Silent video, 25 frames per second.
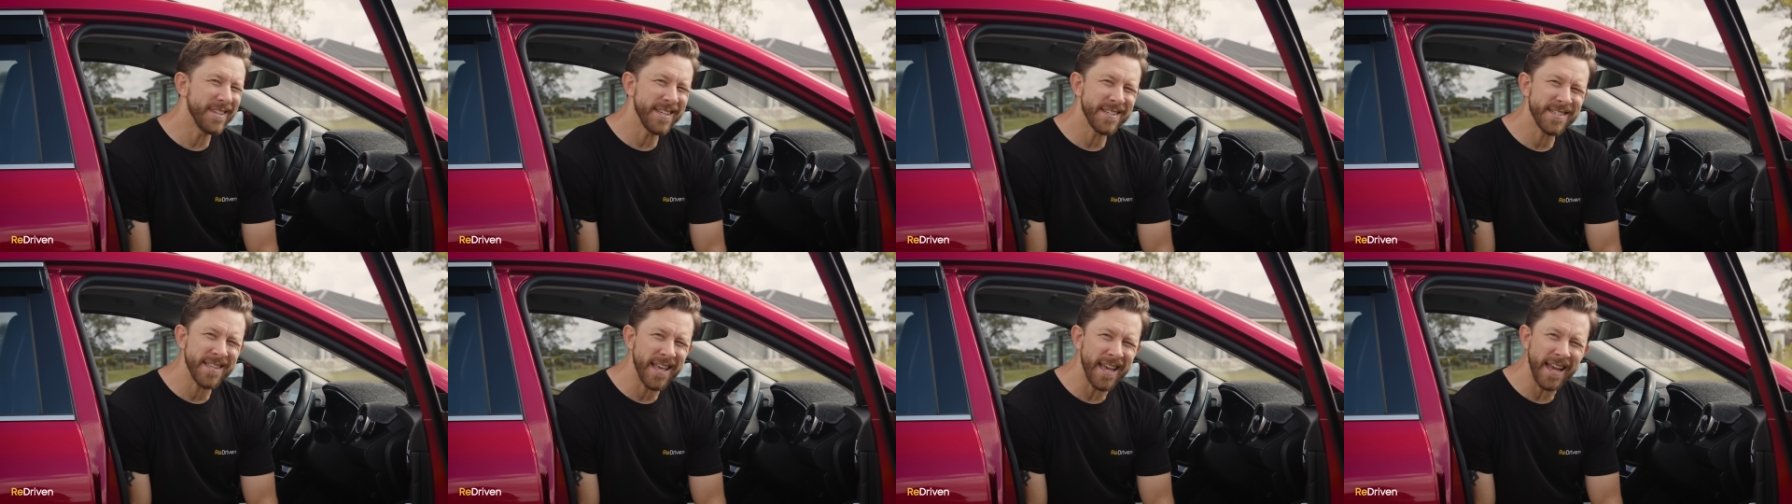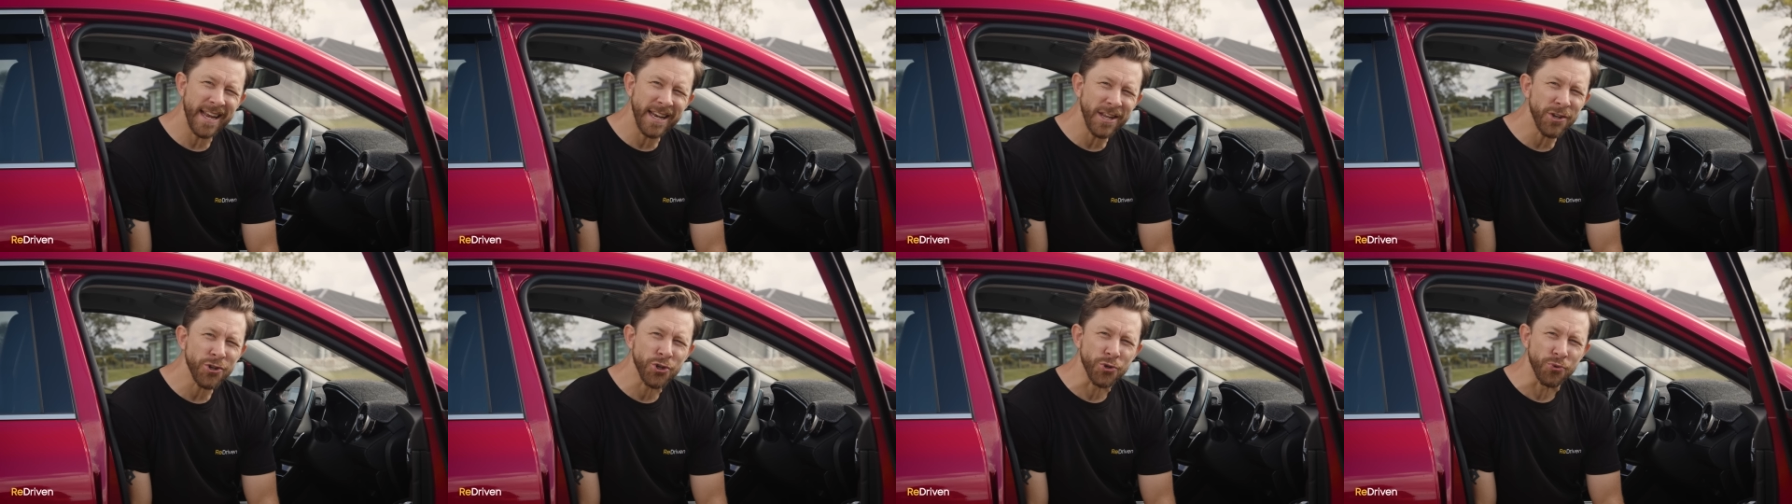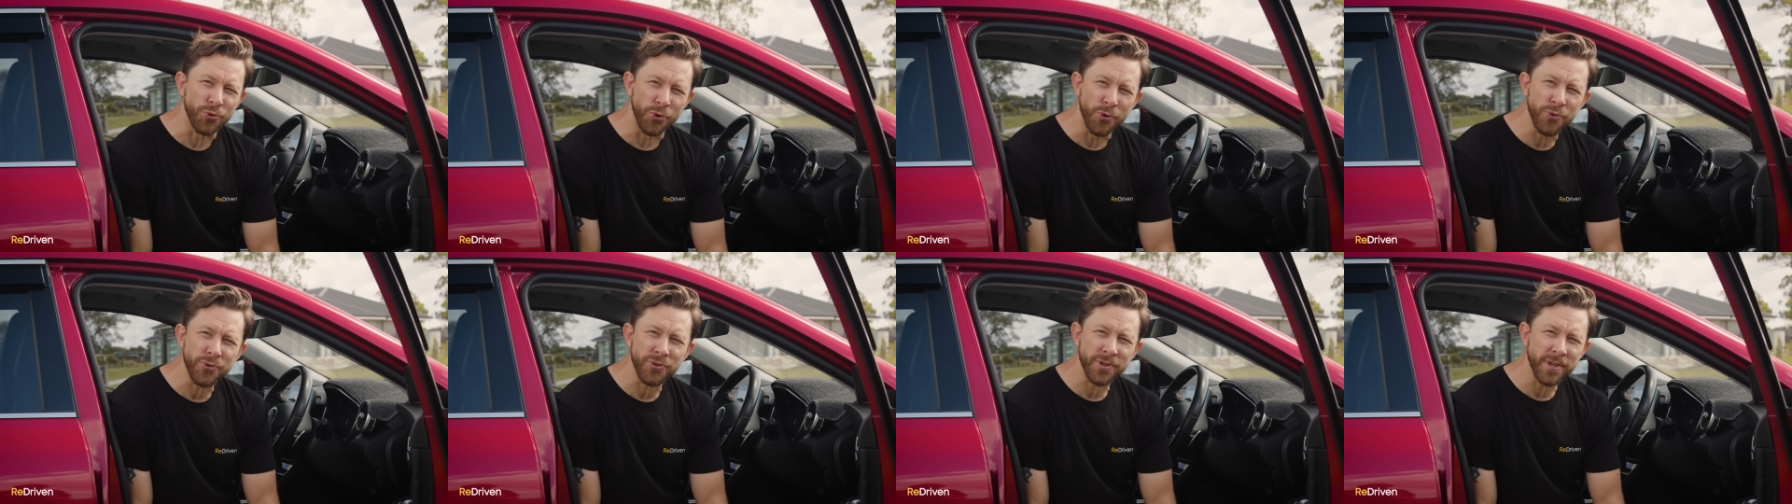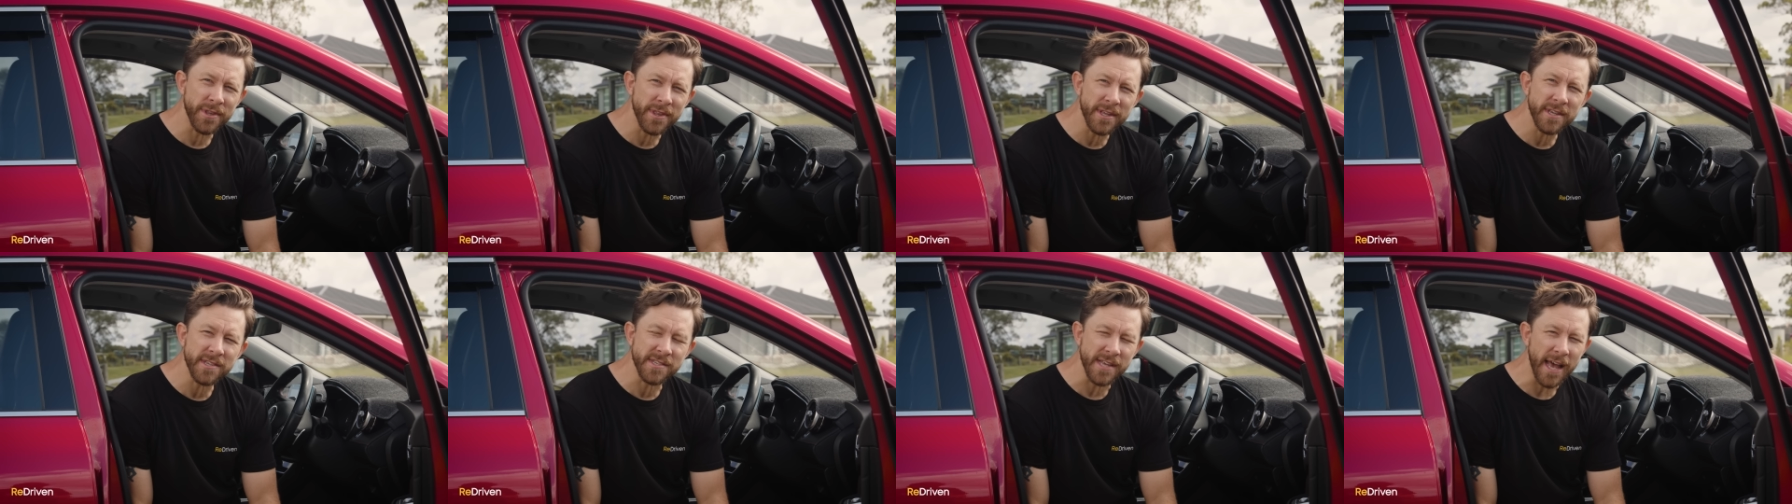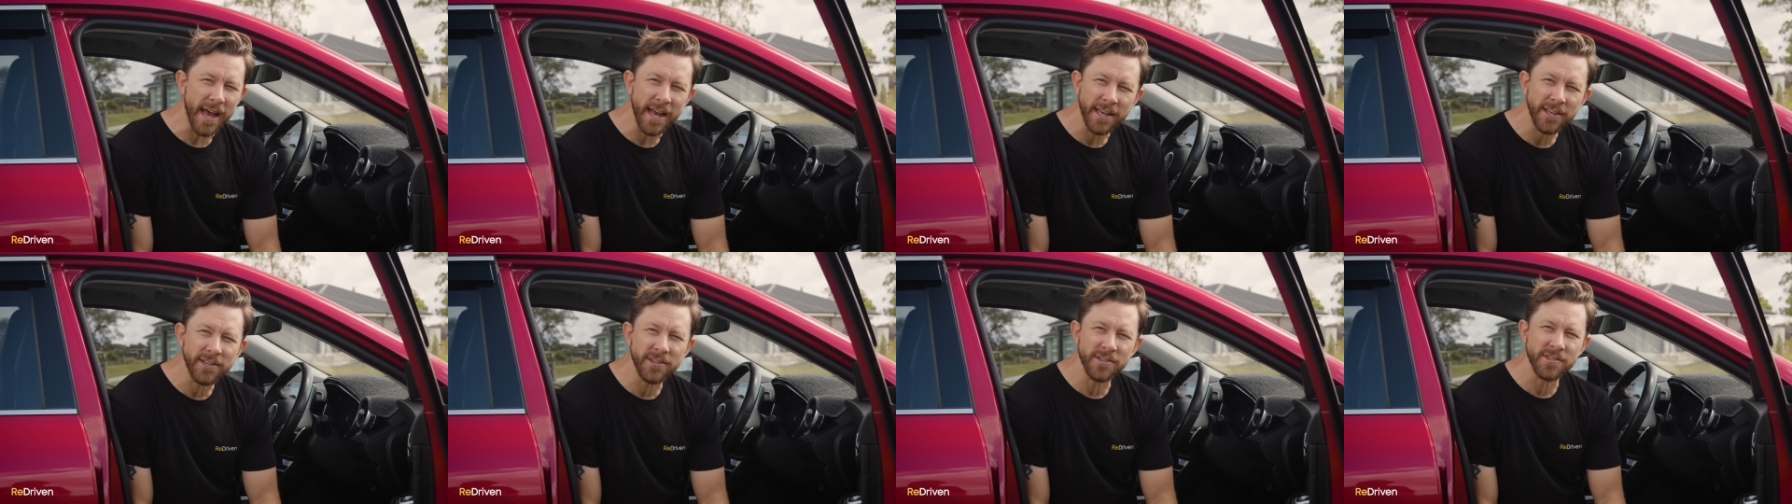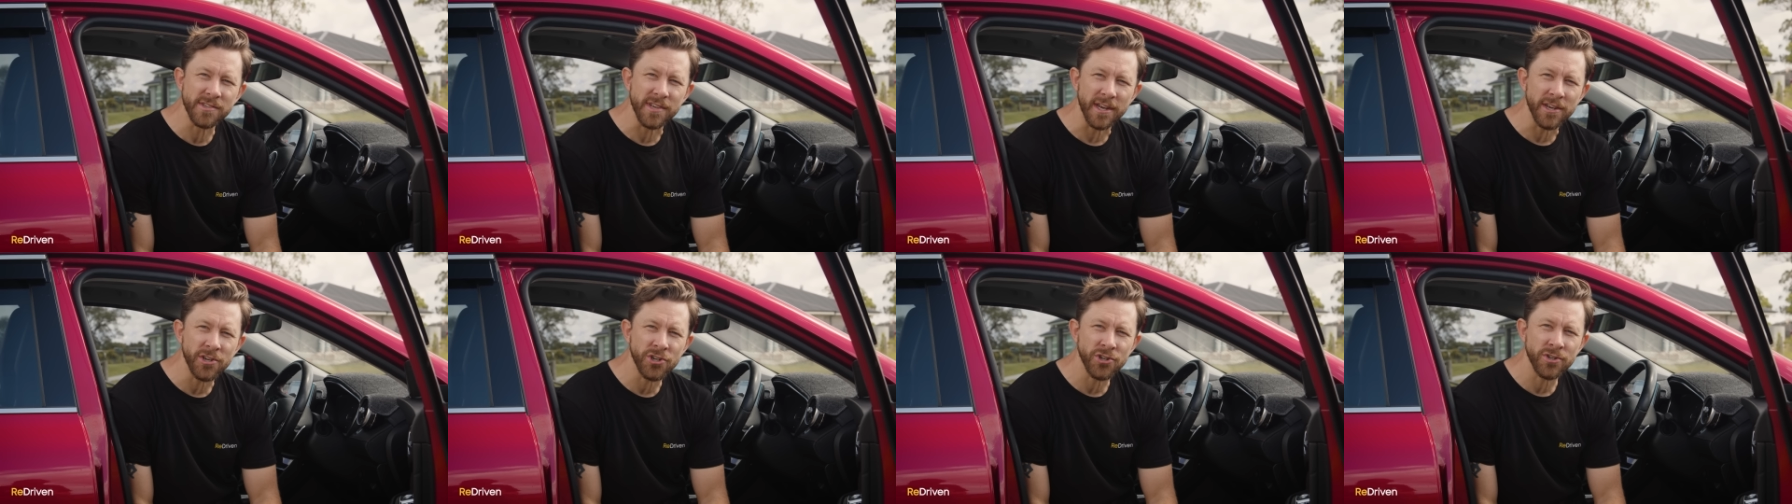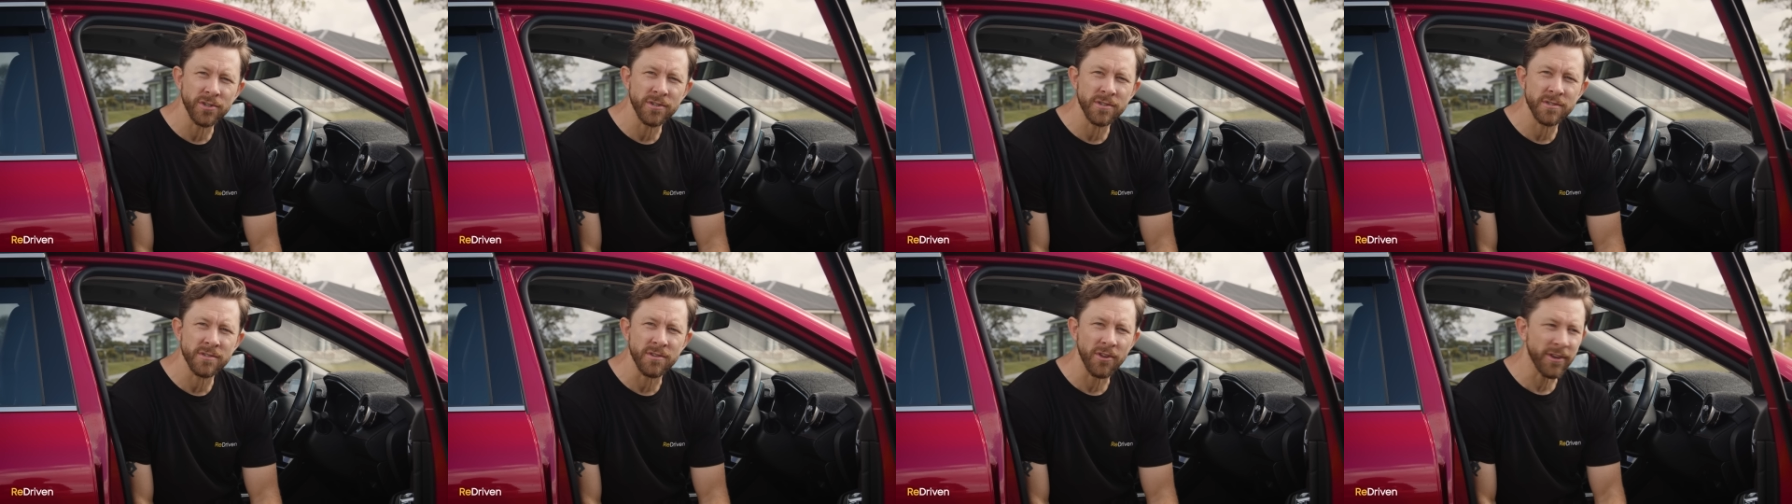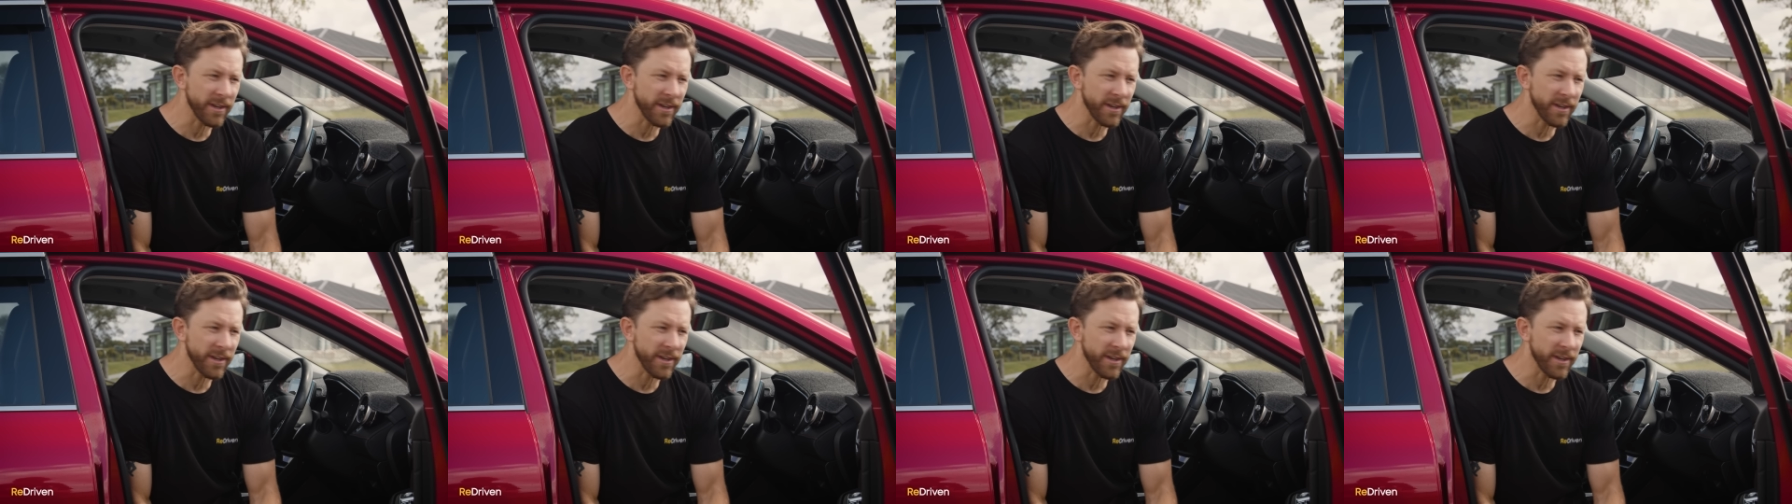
is there any truth to these accusations?